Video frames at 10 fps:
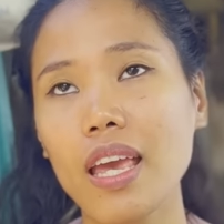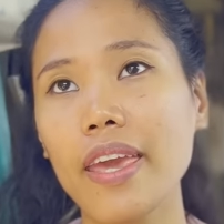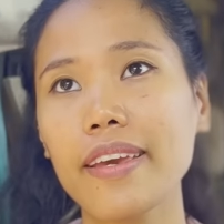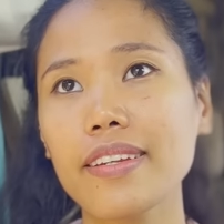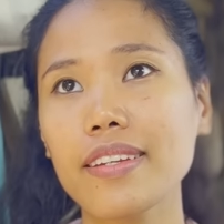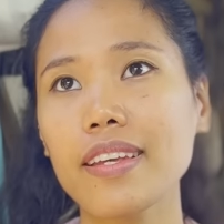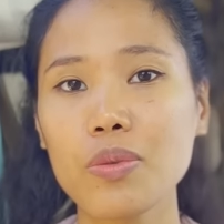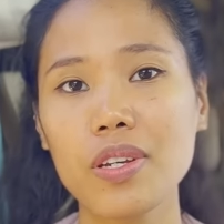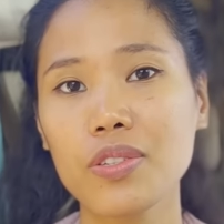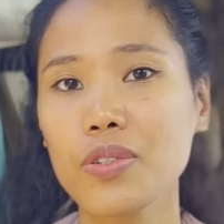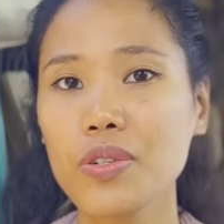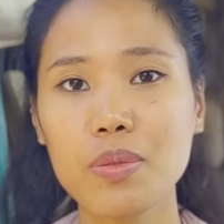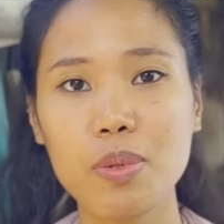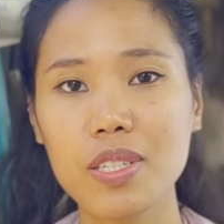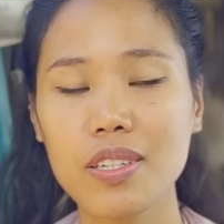and to excuse
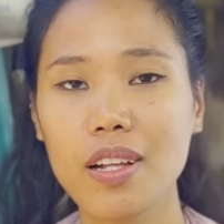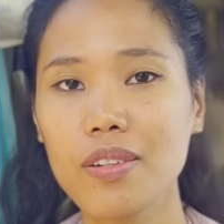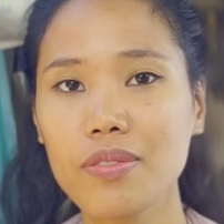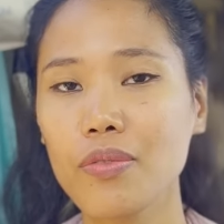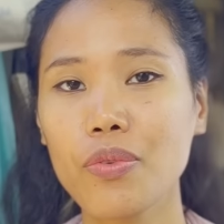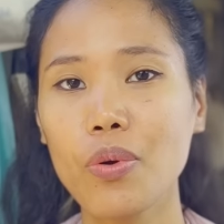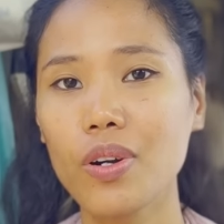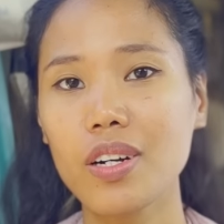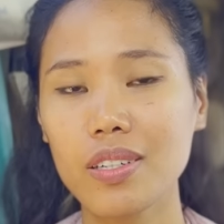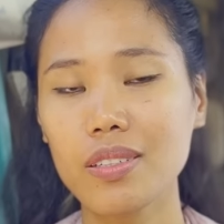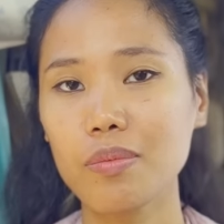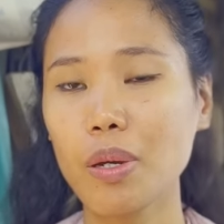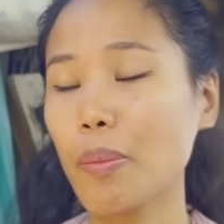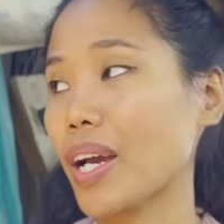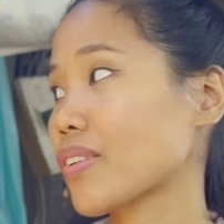myself for
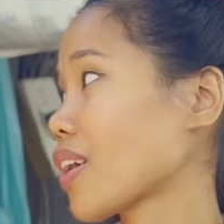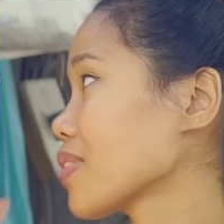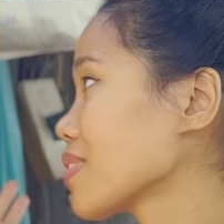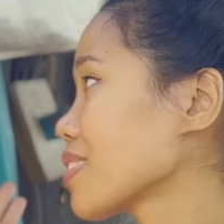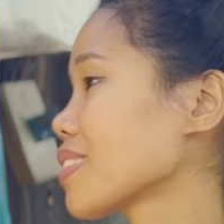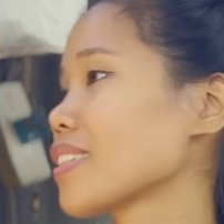my background.